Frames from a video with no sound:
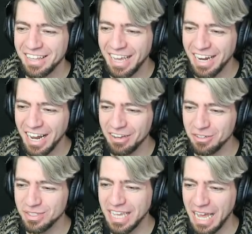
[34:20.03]
They allow
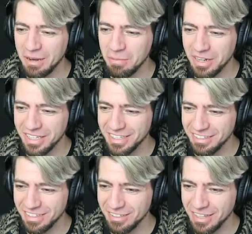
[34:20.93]
you 10
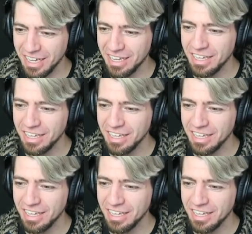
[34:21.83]
minutes to do that.